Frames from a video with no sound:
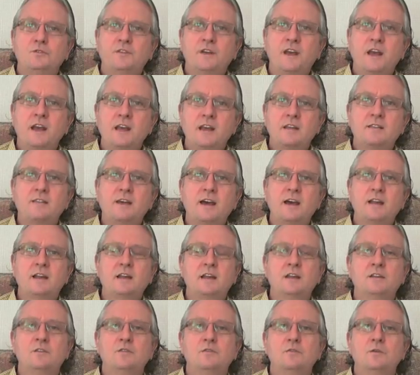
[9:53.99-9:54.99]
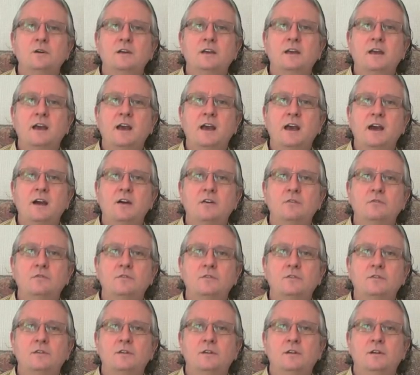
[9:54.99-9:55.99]
take that into
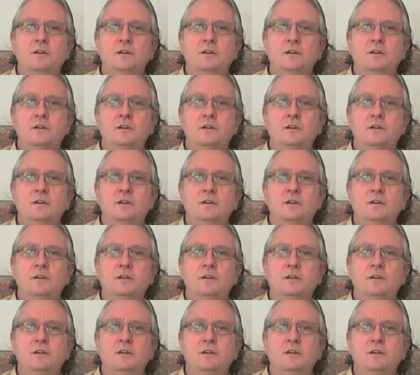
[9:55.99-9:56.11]
account.